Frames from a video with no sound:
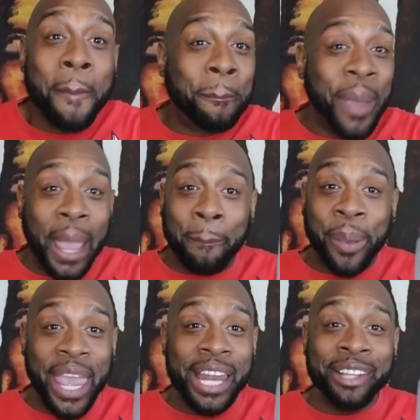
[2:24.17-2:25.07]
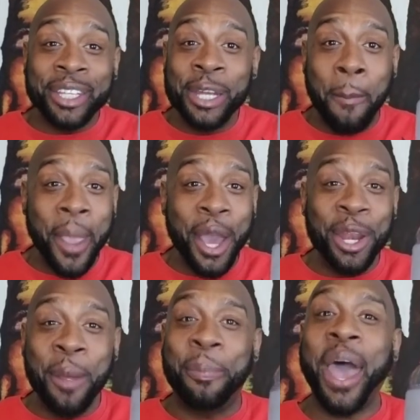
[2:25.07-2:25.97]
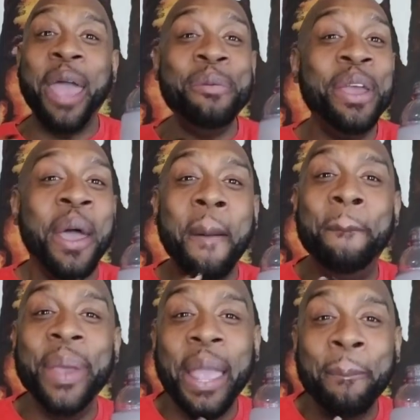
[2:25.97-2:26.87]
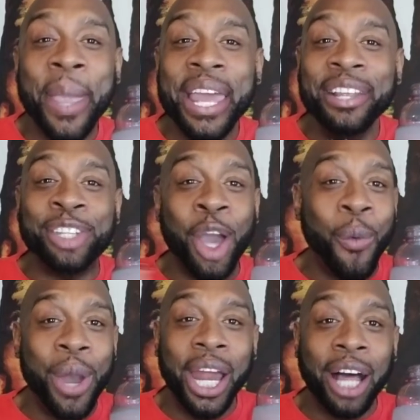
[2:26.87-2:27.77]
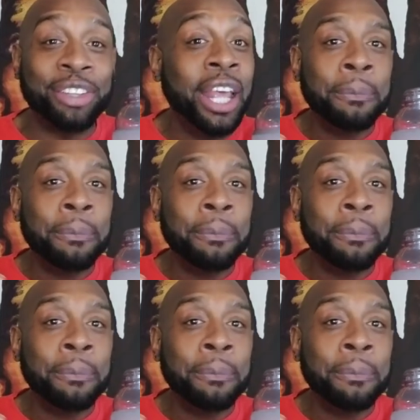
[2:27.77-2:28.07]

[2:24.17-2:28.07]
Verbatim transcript: Big Ben, is in the building, baby. Big Ben is here with us,